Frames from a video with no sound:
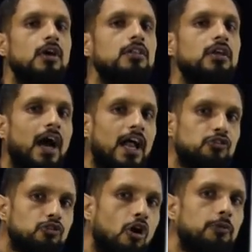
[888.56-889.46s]
the
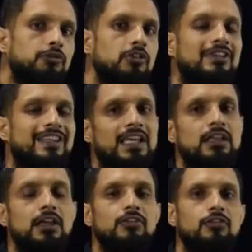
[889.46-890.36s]
adsorption
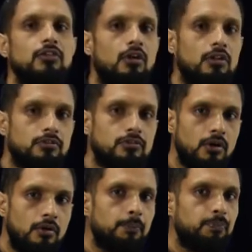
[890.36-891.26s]
tendency
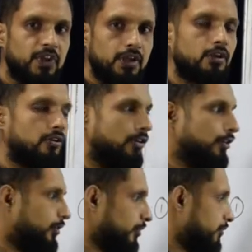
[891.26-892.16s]
also
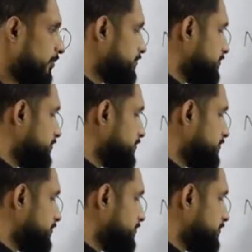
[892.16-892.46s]
increases.